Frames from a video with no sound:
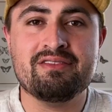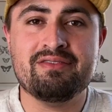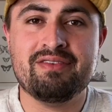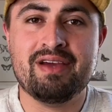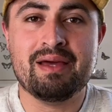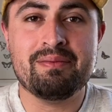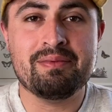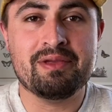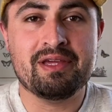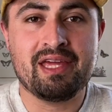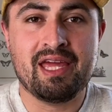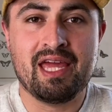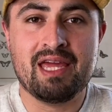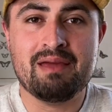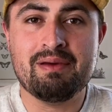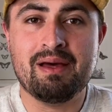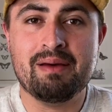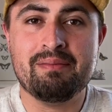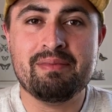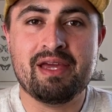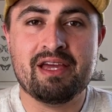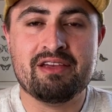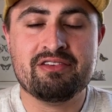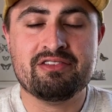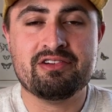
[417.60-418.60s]
family came
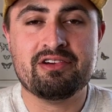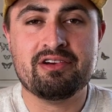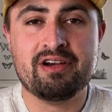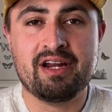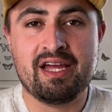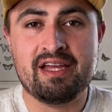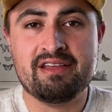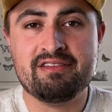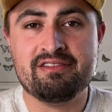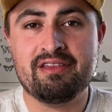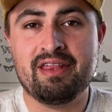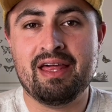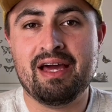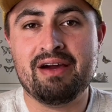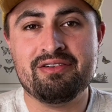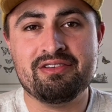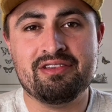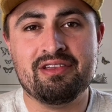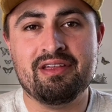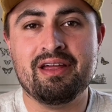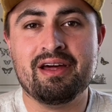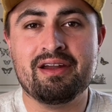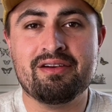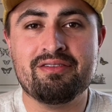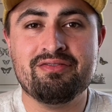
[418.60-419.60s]
up yesterday, so that was
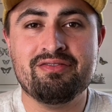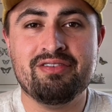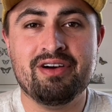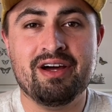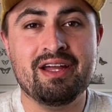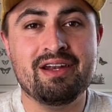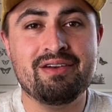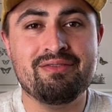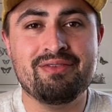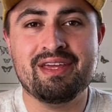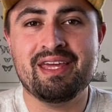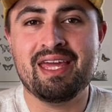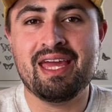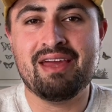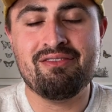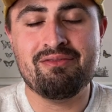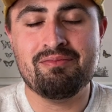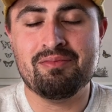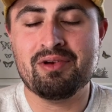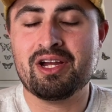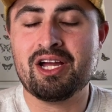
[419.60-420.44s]
a lot of fun. We gave him a